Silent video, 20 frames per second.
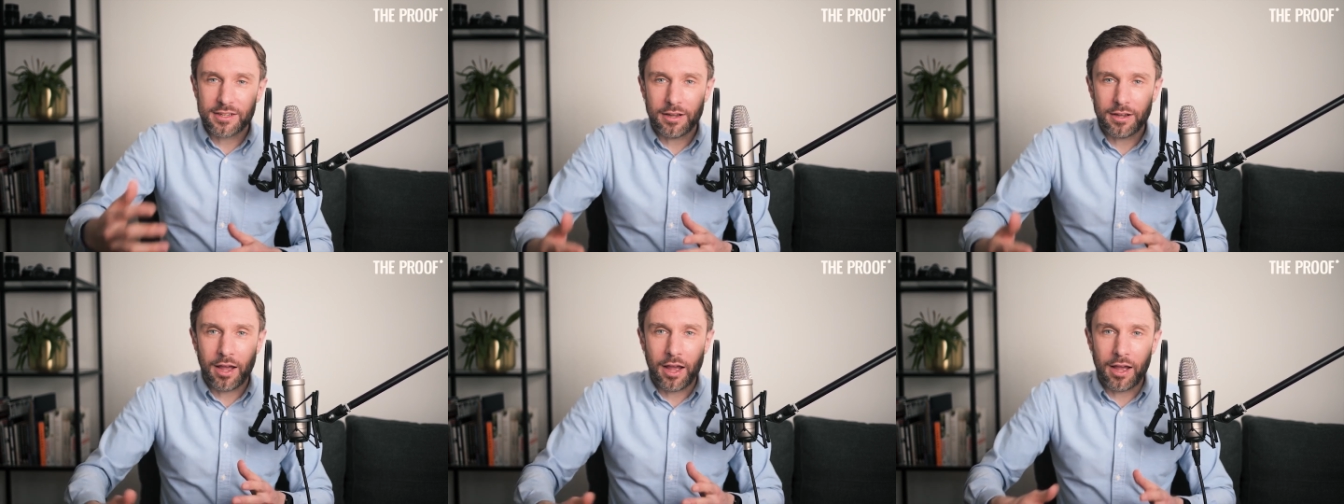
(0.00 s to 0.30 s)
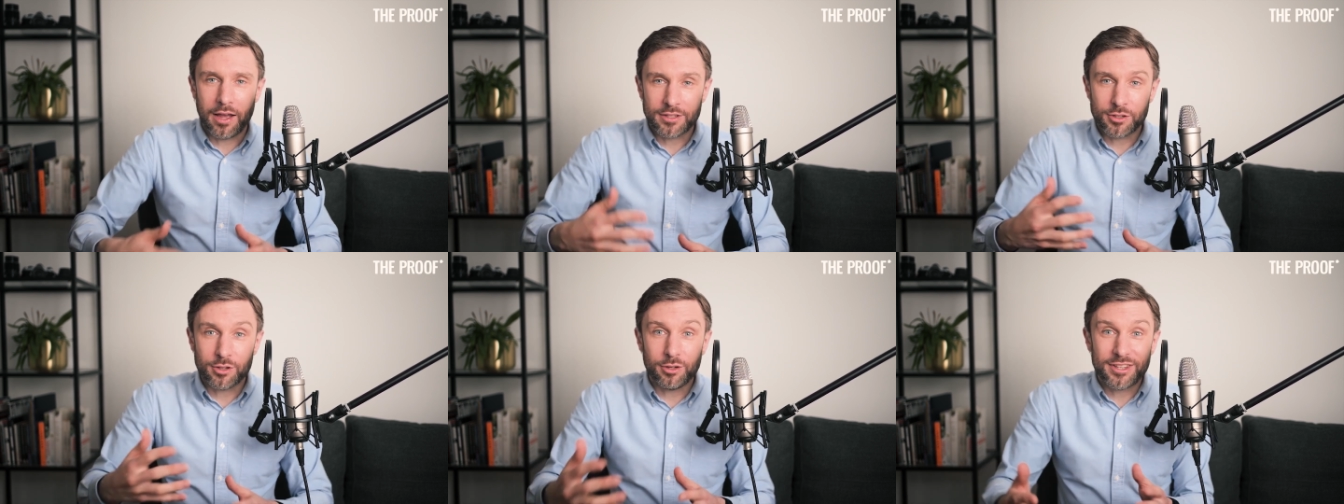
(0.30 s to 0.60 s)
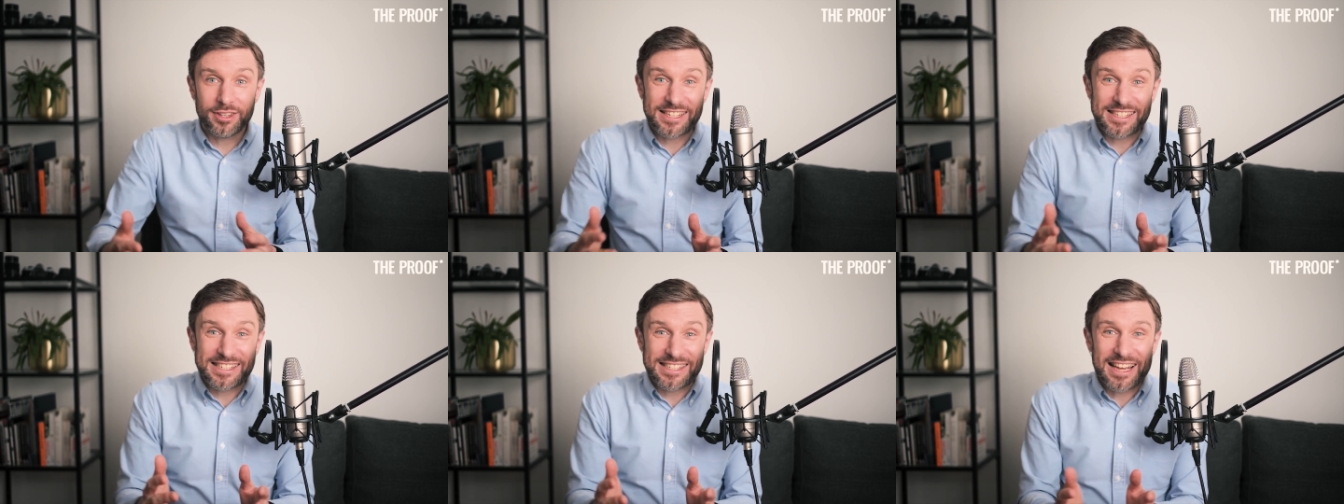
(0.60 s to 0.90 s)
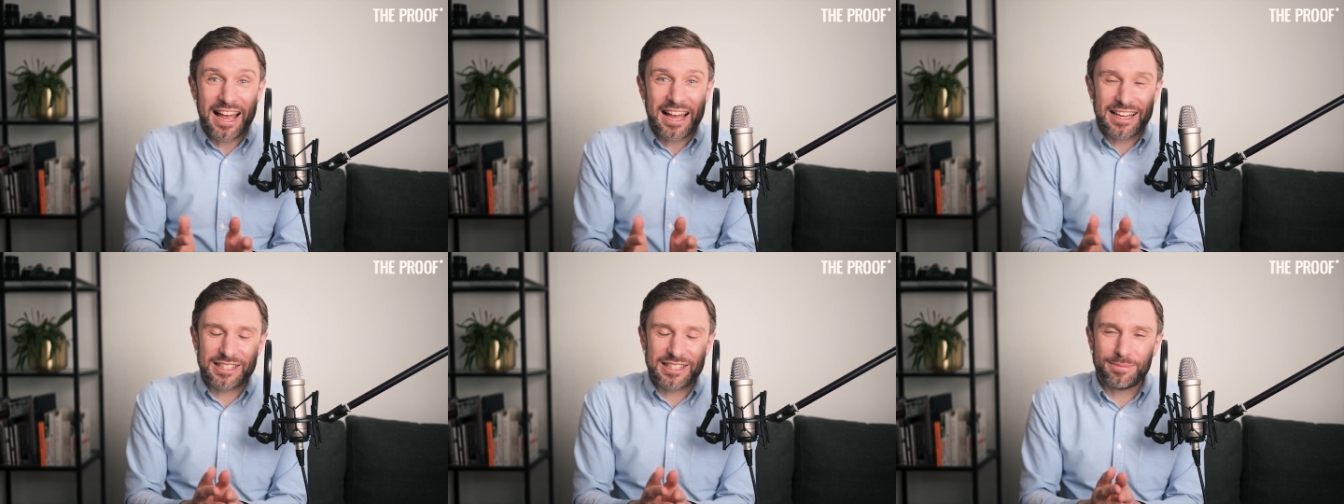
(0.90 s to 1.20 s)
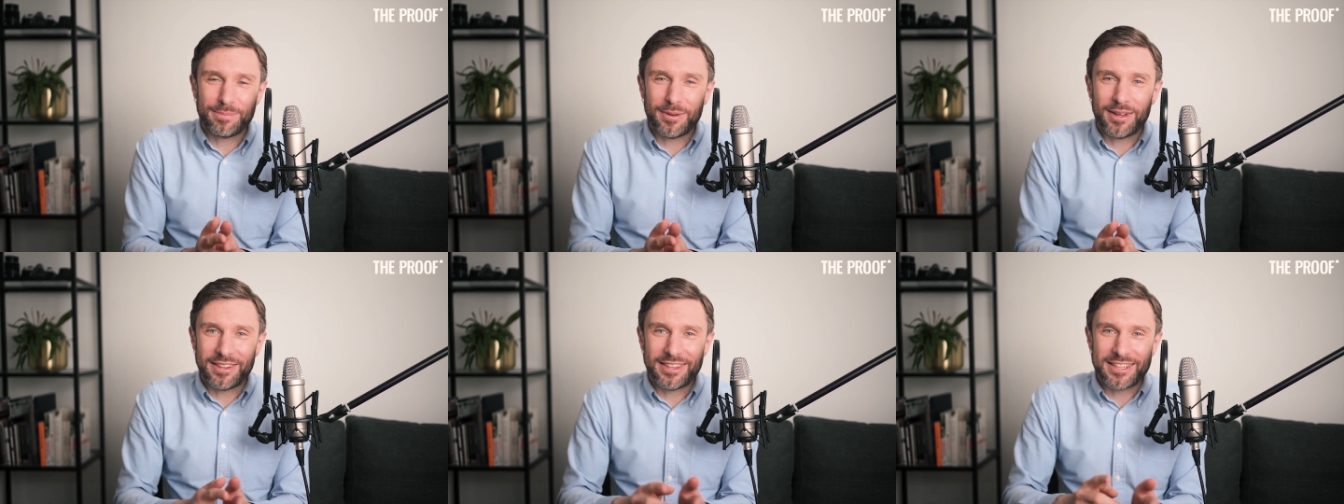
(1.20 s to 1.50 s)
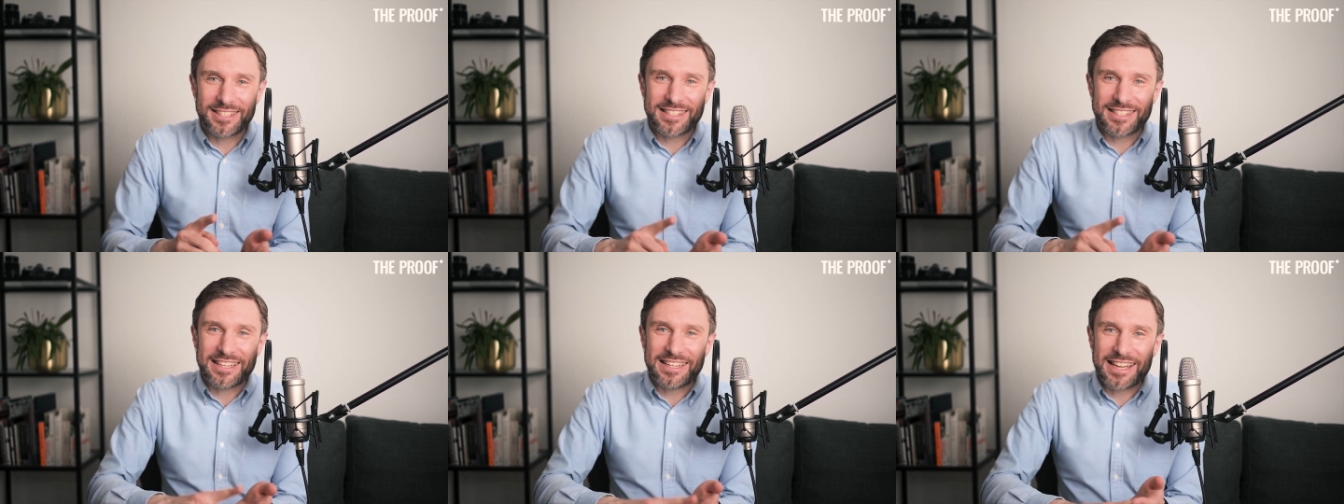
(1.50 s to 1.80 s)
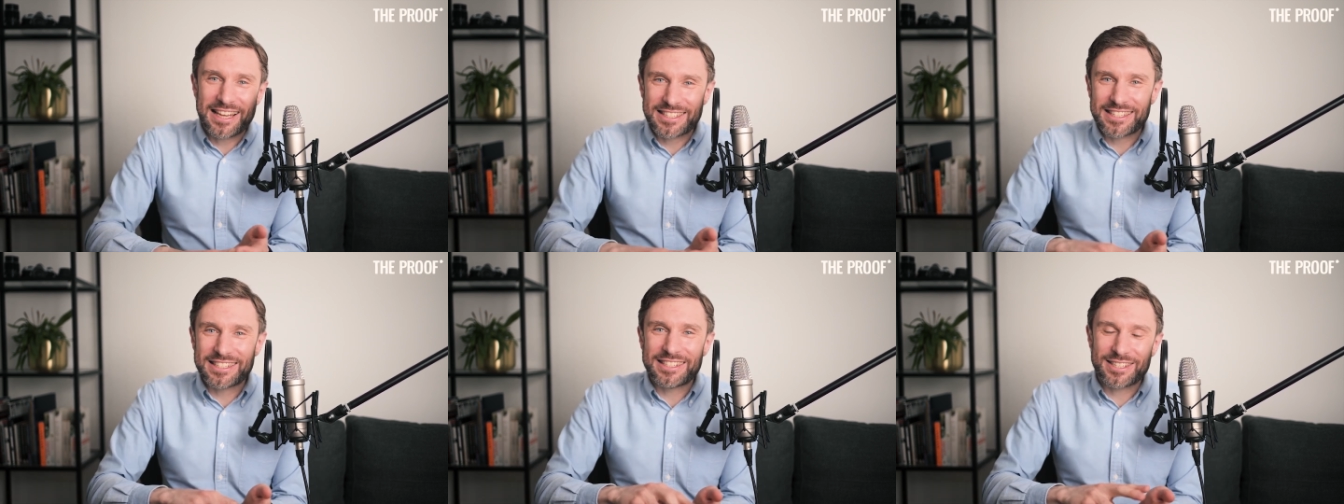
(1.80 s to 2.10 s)
uh, it's called the SASP, the
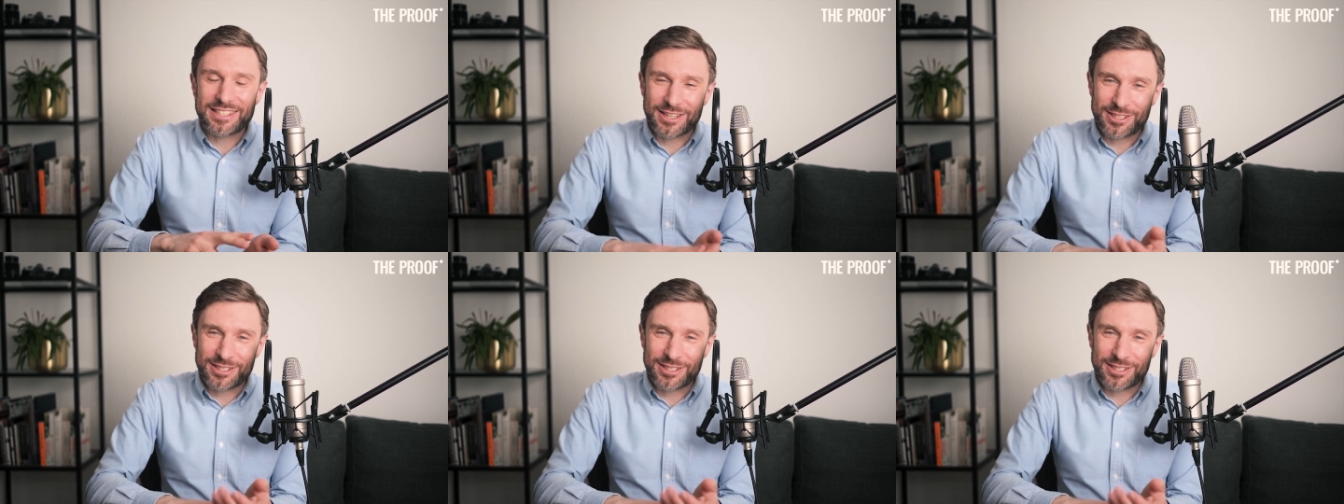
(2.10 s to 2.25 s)
senescence